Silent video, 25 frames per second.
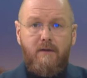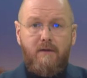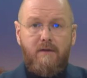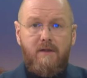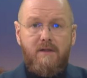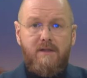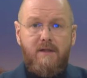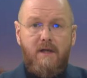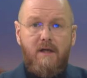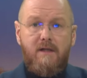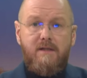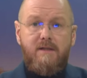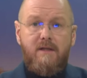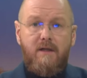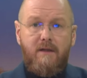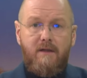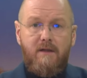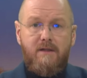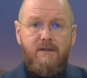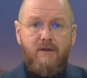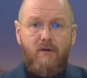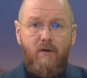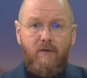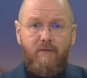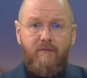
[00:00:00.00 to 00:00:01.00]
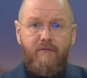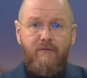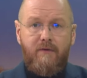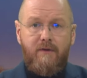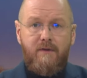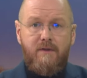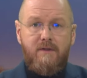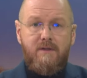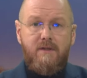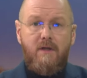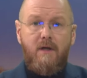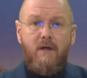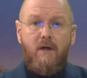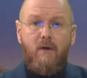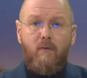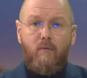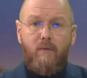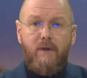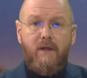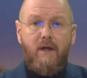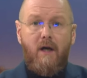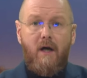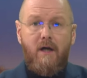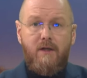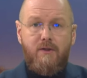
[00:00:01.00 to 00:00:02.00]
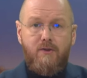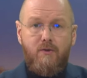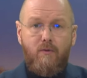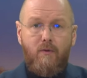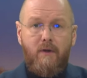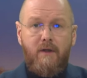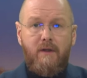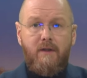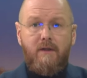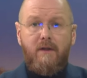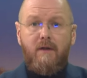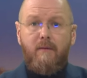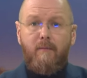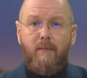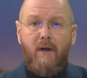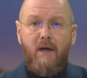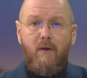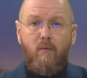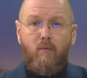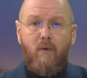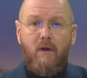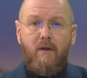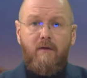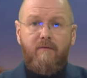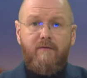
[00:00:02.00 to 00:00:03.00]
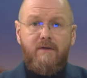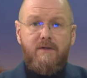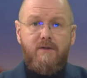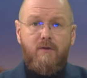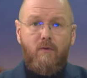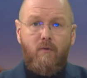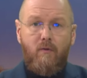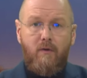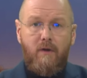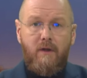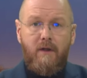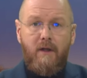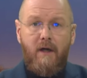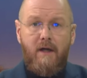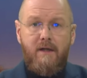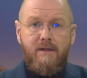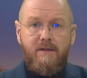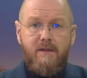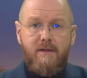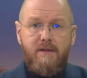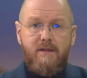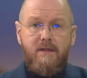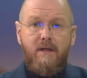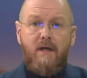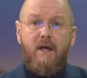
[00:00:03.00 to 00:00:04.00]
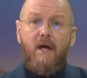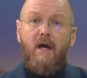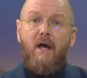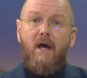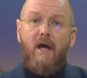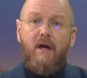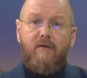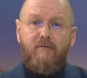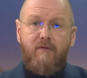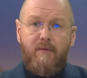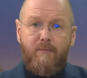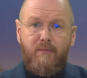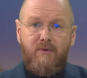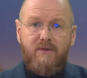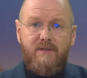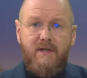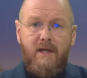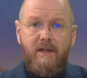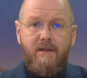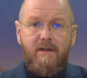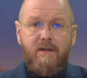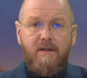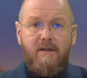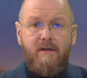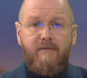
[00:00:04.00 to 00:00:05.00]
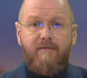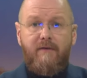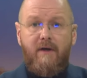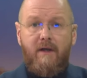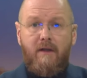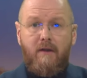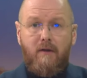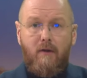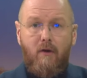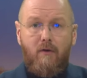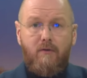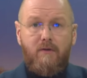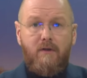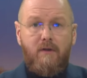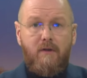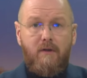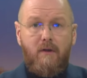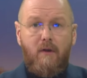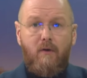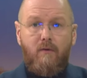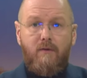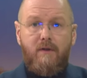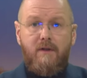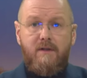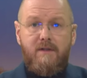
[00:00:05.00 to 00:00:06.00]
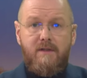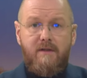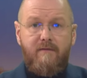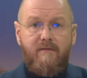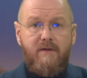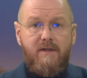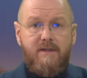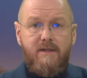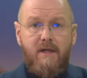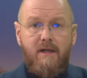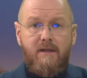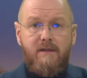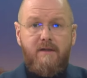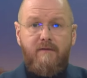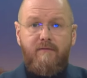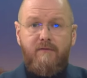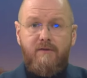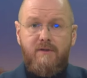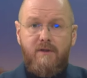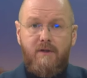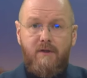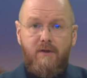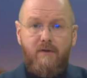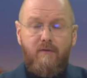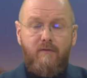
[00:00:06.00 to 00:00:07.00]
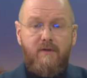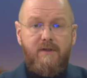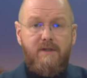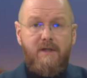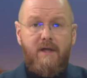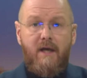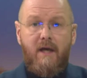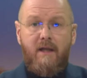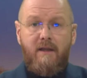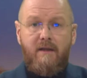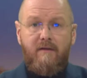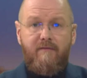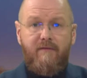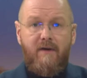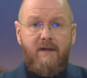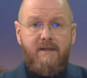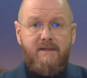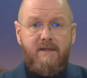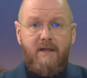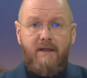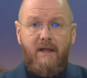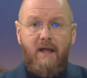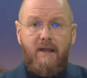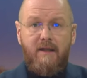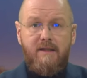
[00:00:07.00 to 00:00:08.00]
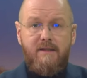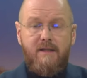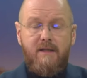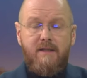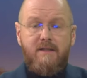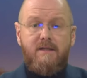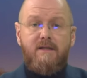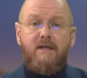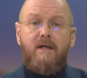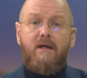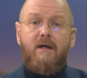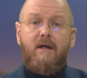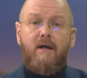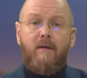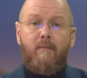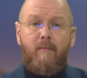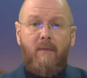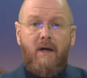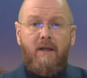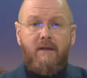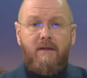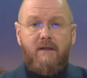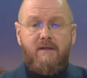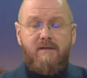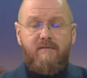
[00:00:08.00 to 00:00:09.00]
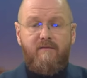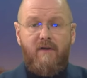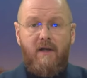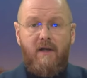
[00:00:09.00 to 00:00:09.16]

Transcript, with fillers: To discuss this conference, we are joined by one of its organizers, a representative at Locked and Loaded Civic Center for Security and Defense Analysis, Mantas